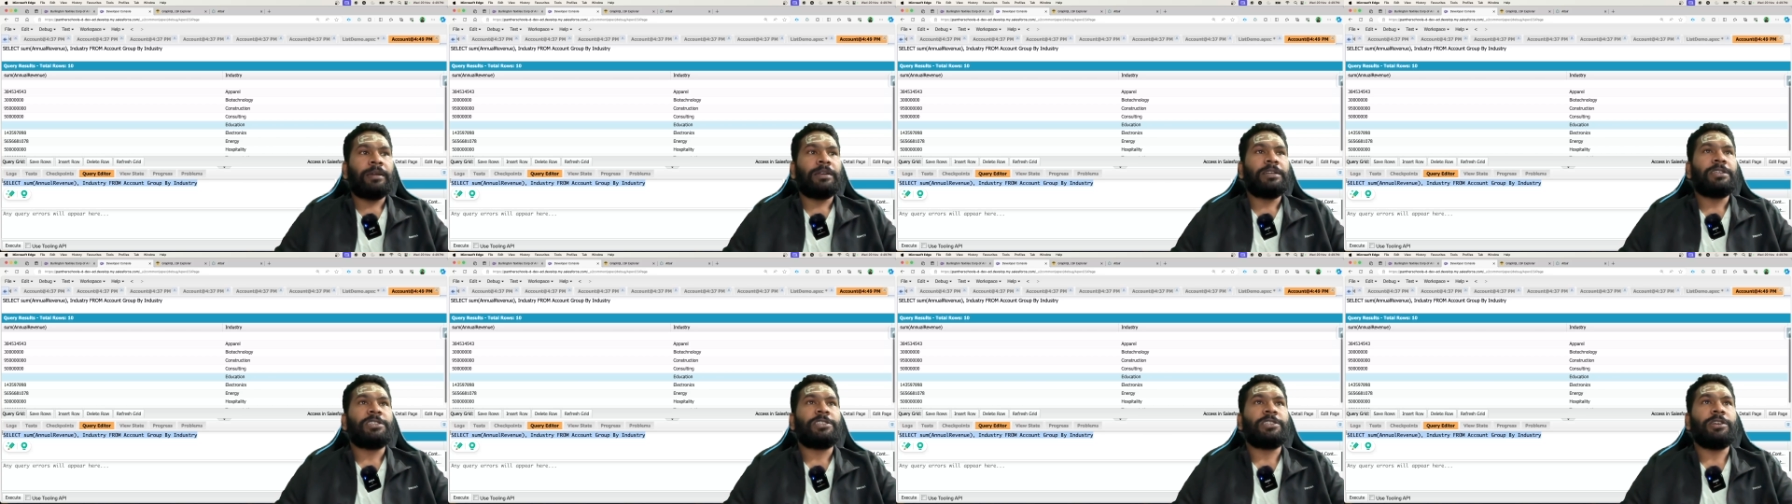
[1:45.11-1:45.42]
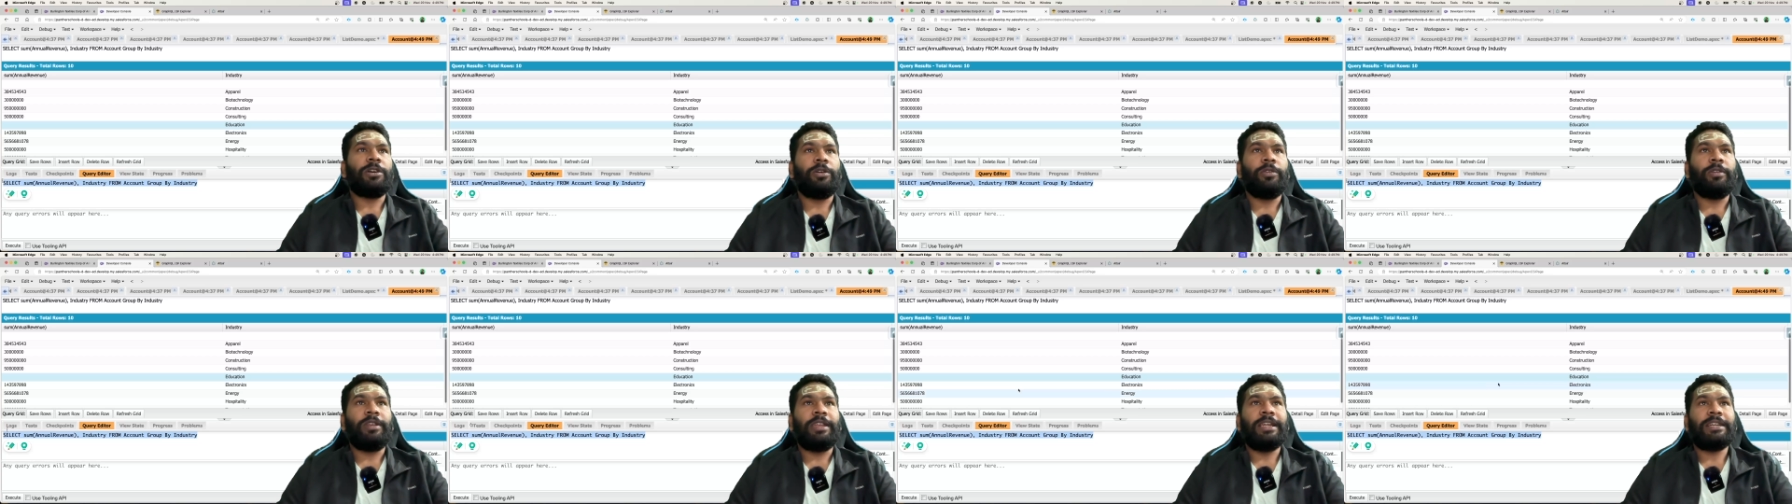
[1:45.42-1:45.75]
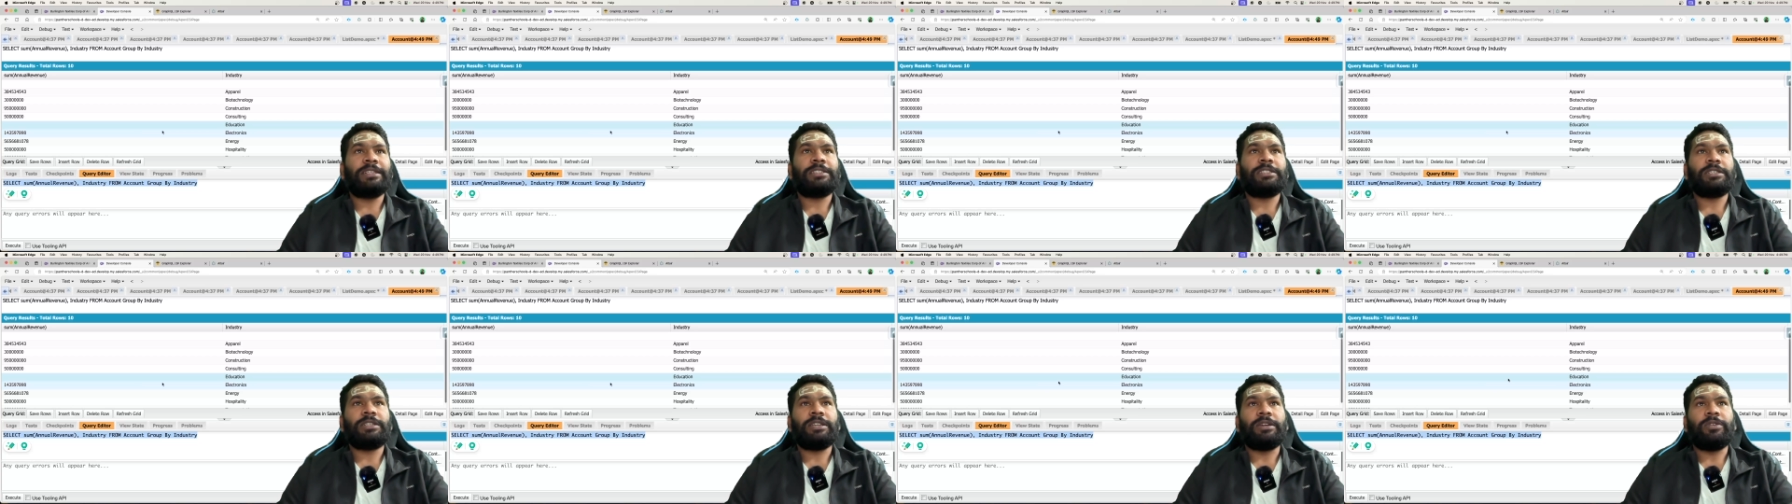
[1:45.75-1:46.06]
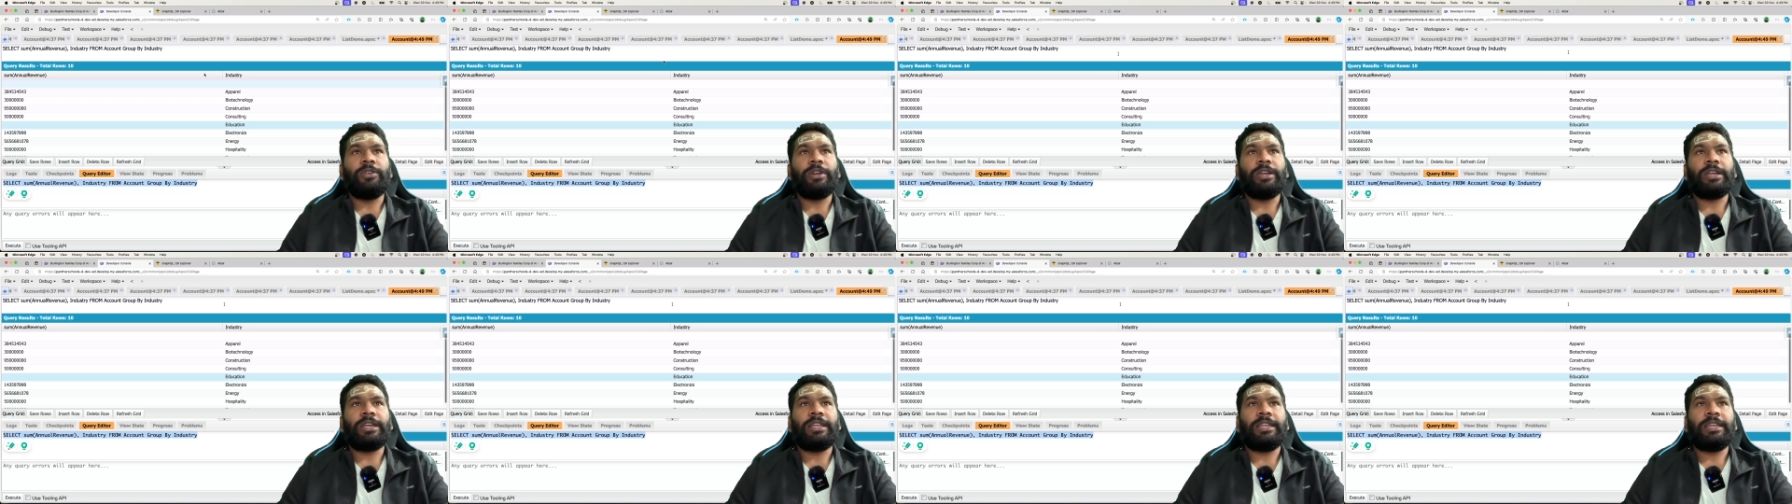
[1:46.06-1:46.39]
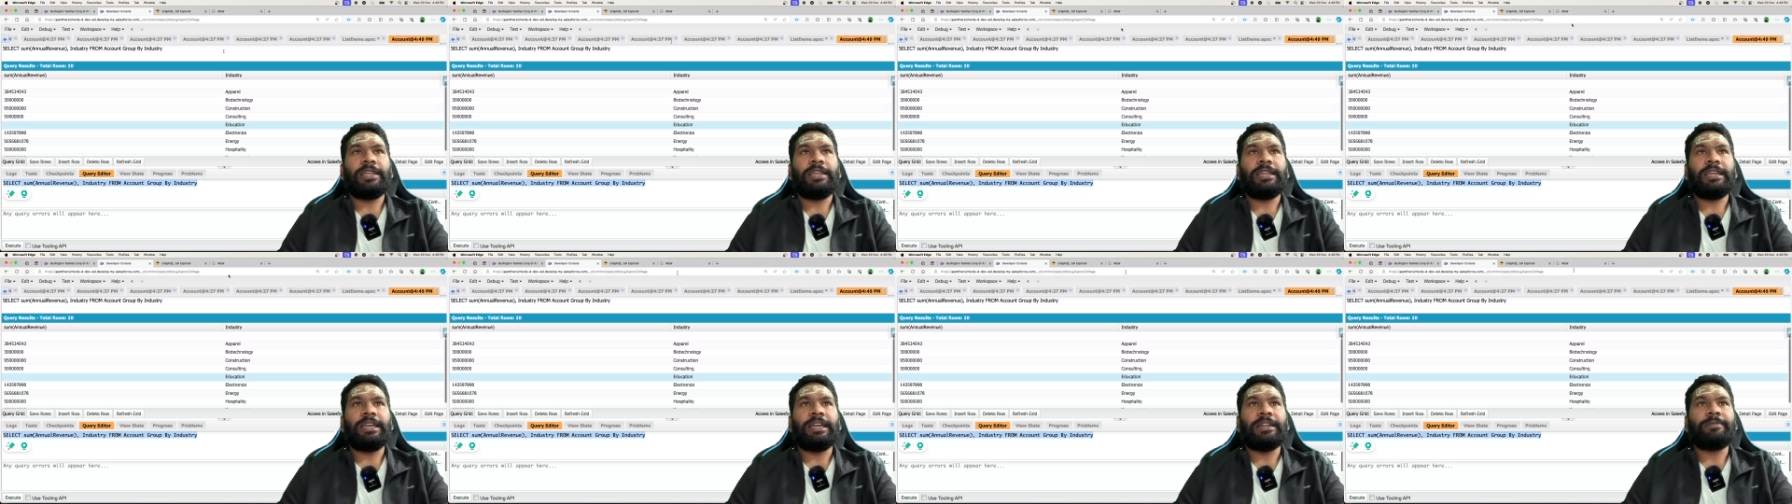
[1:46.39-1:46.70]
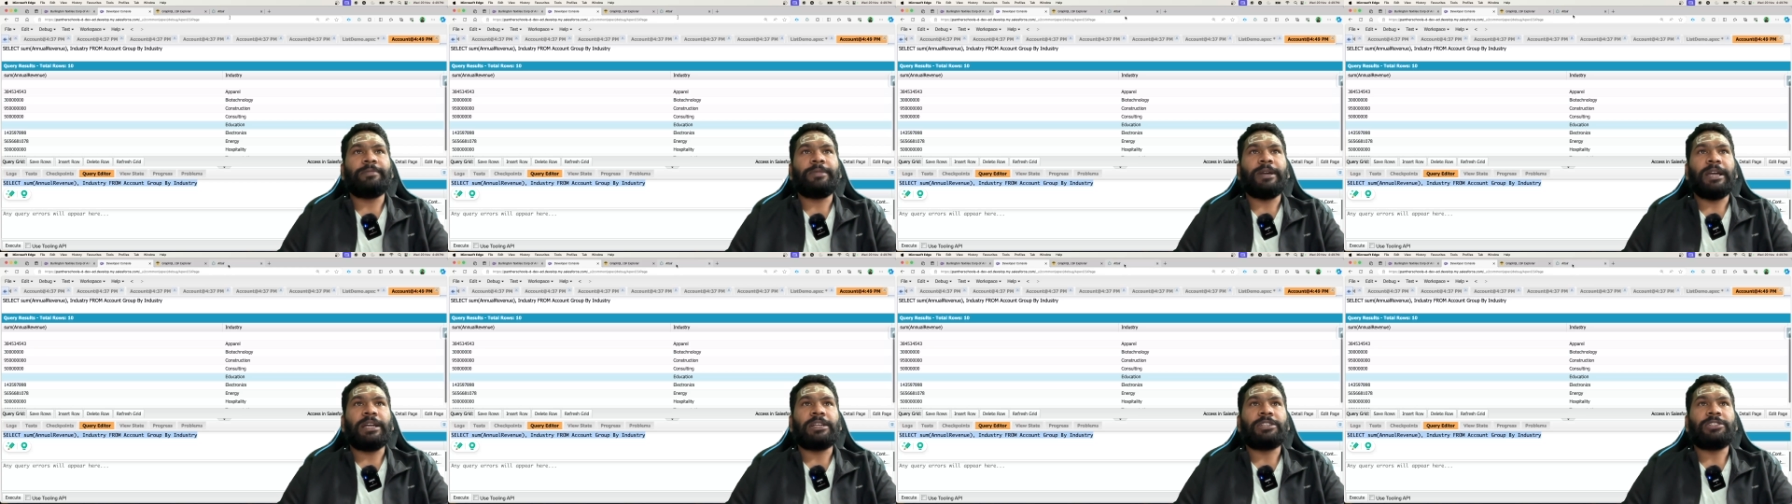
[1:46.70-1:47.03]
so let's quickly get
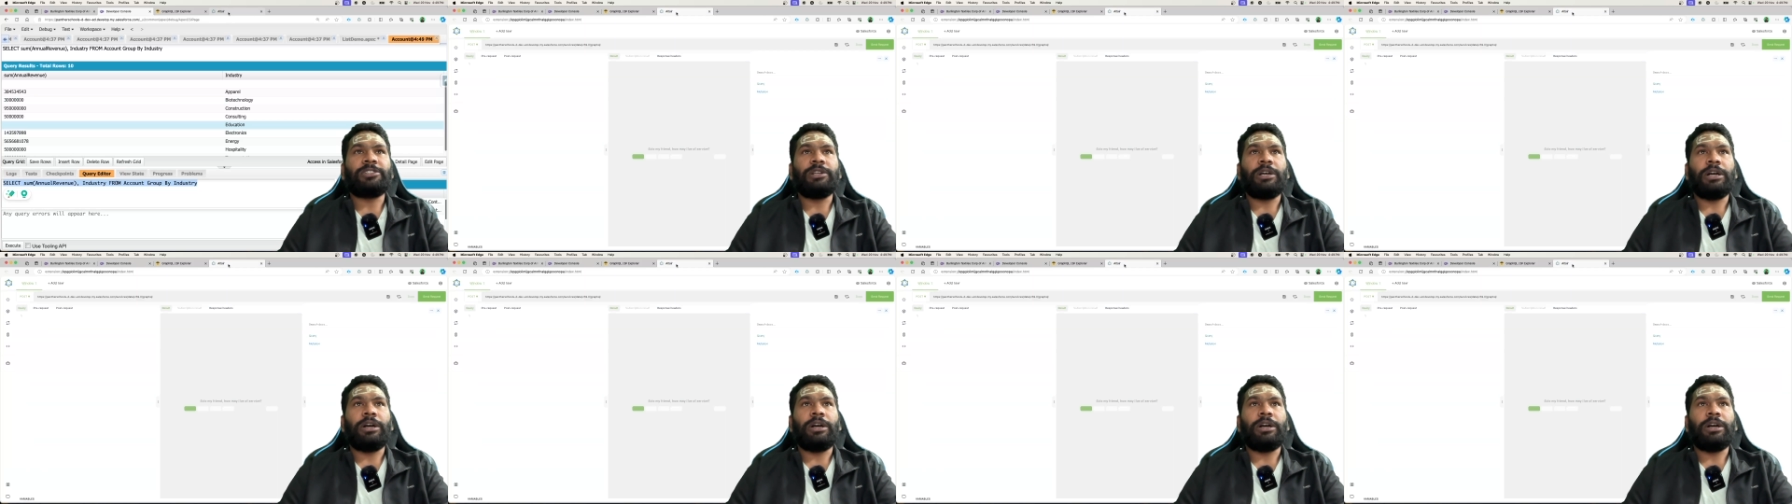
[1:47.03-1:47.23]
back to